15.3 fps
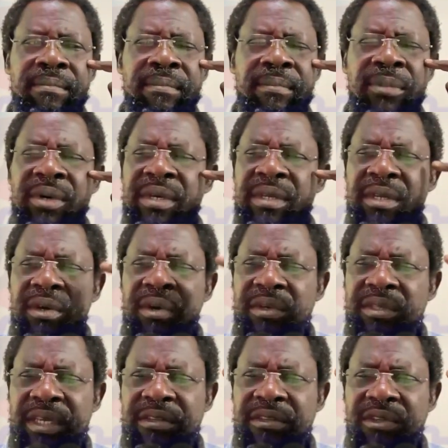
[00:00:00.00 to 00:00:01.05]
But in the
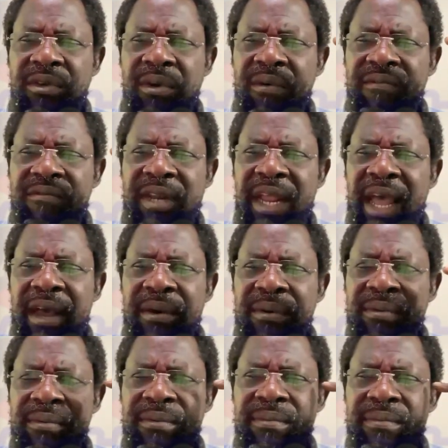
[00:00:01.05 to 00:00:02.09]
urgency of
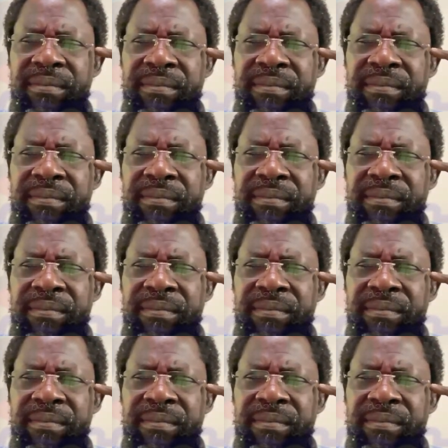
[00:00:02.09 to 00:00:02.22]
now,